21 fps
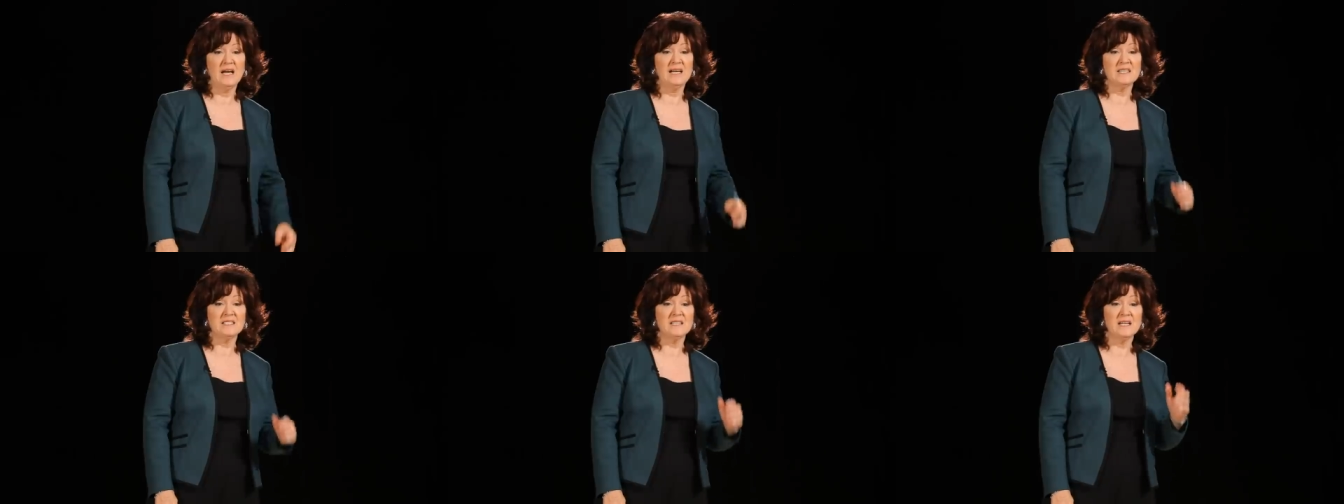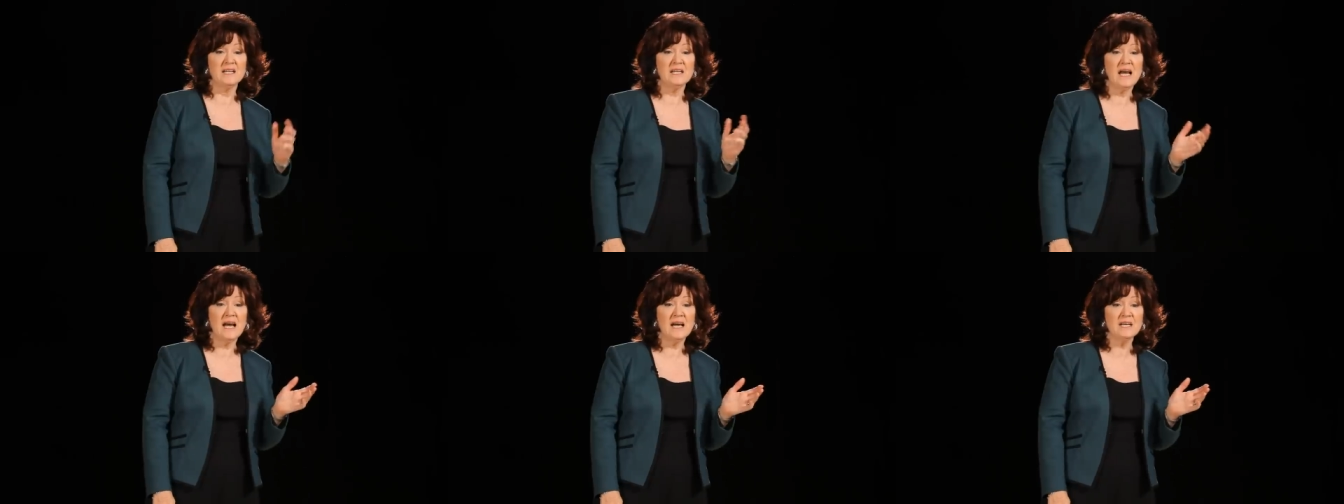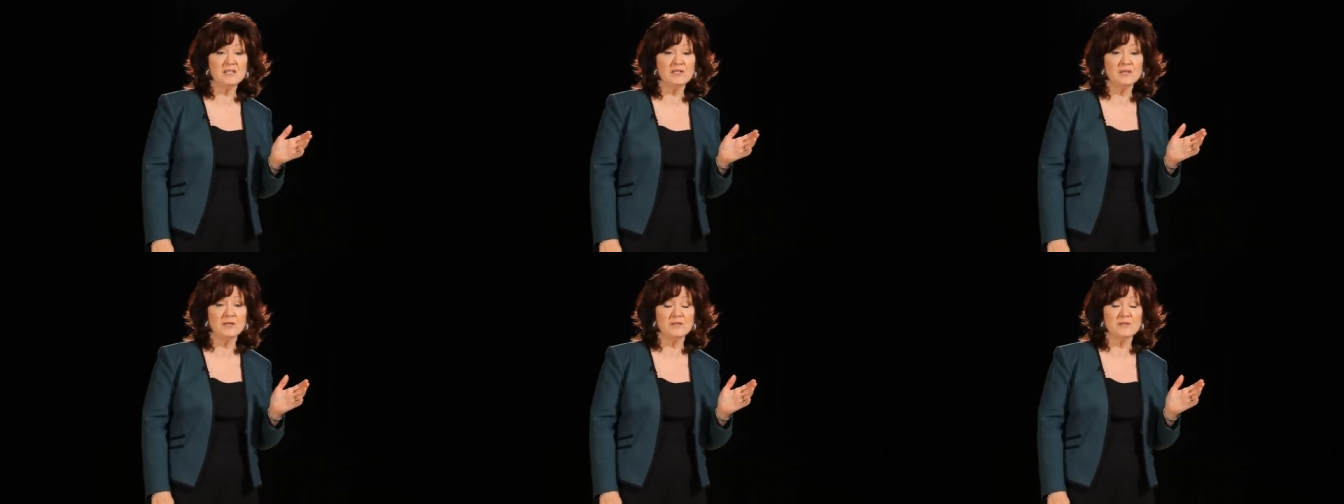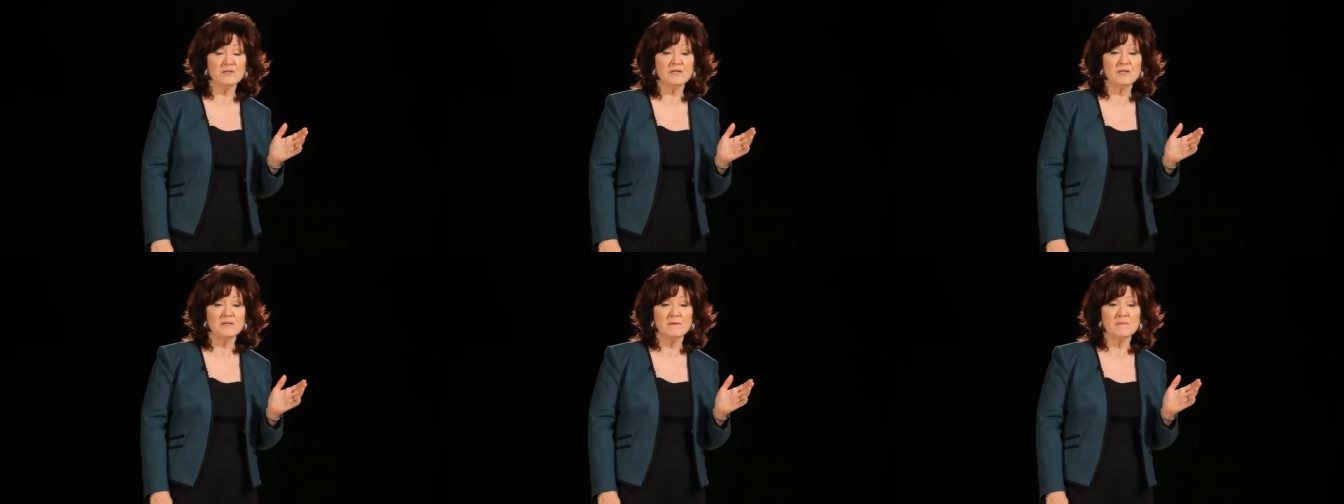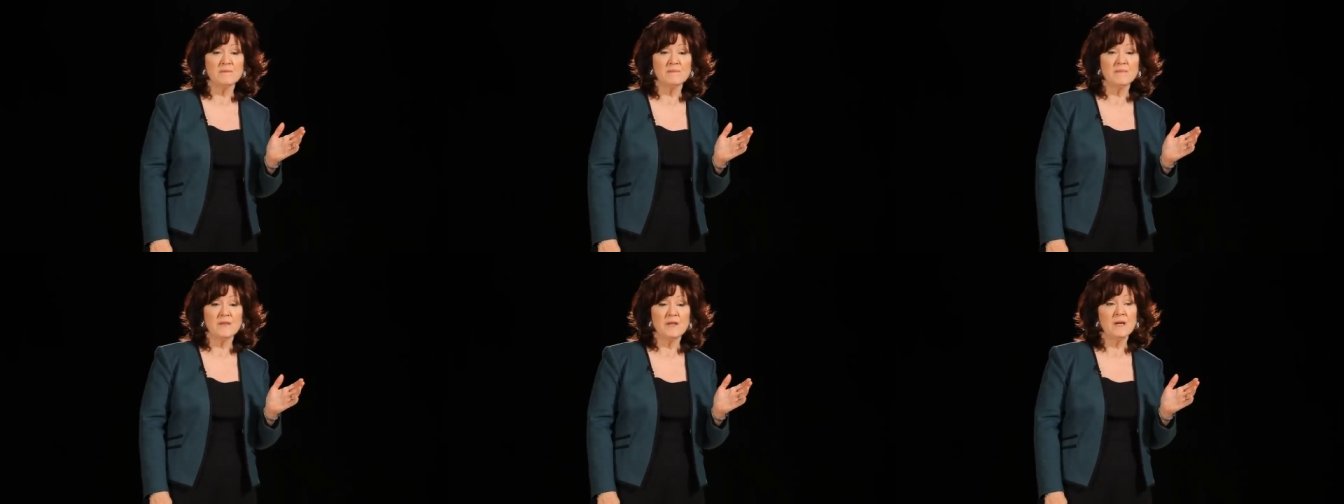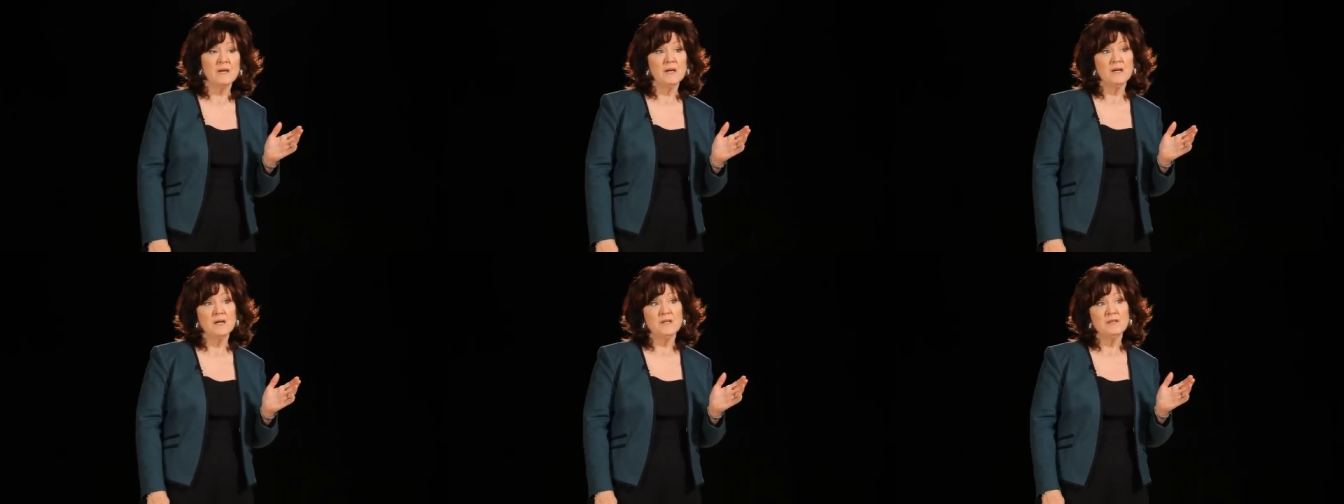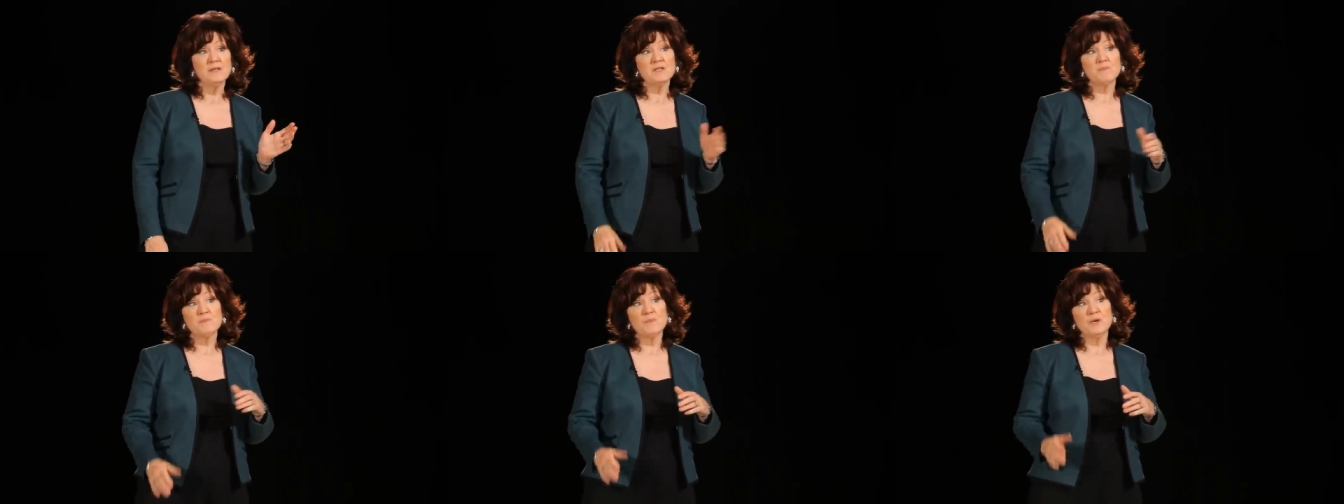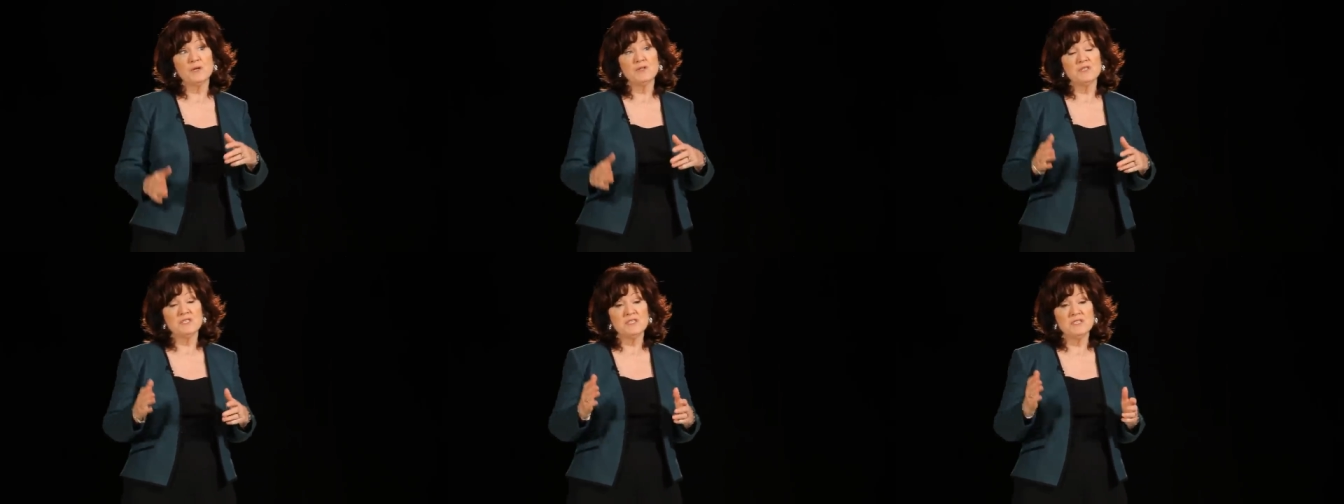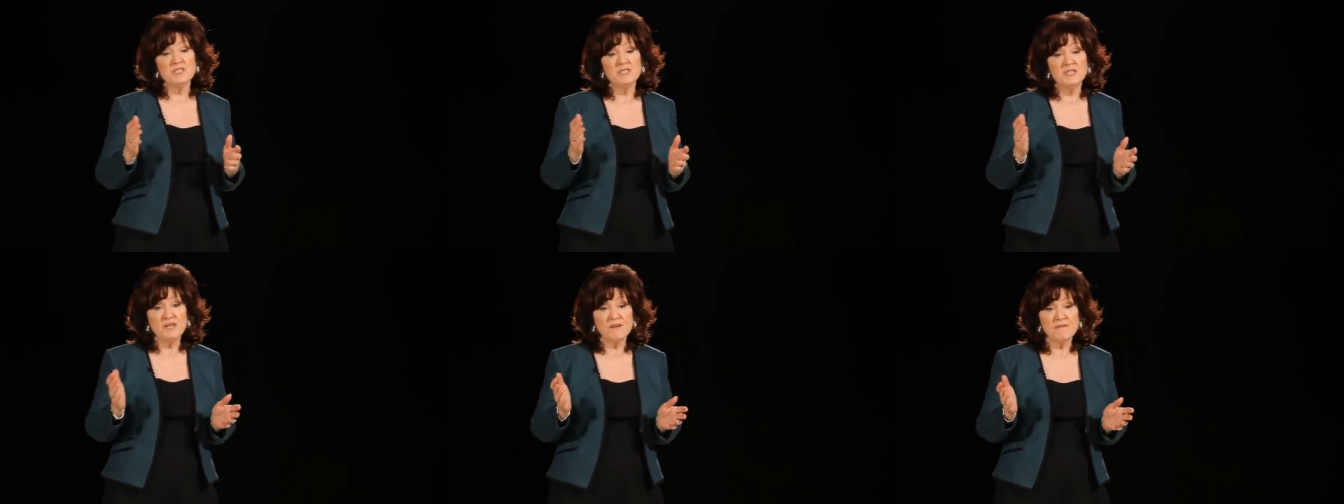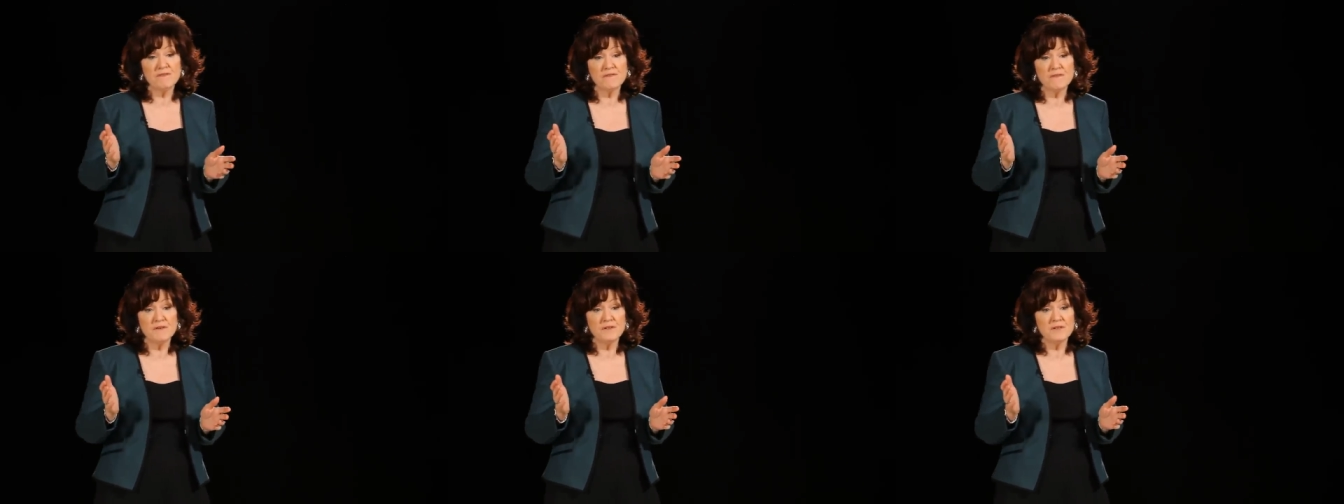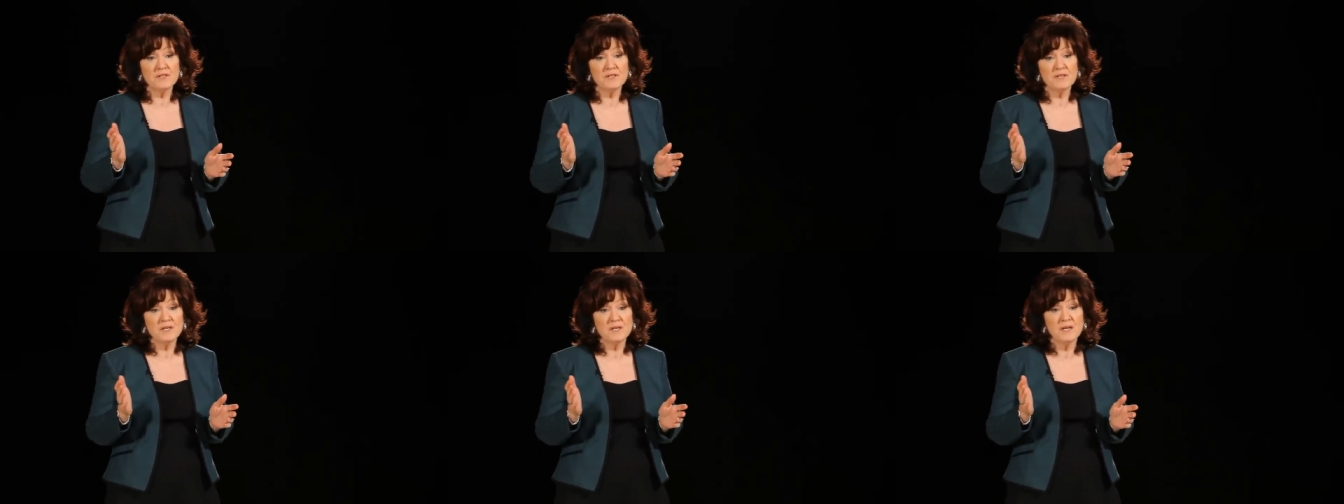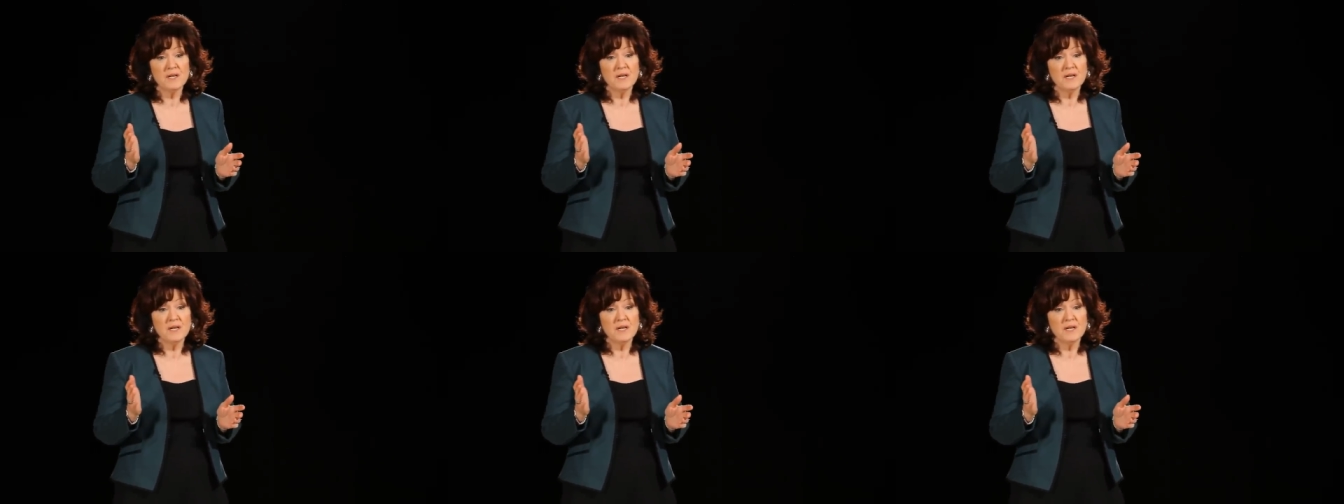As an adult, this bond is different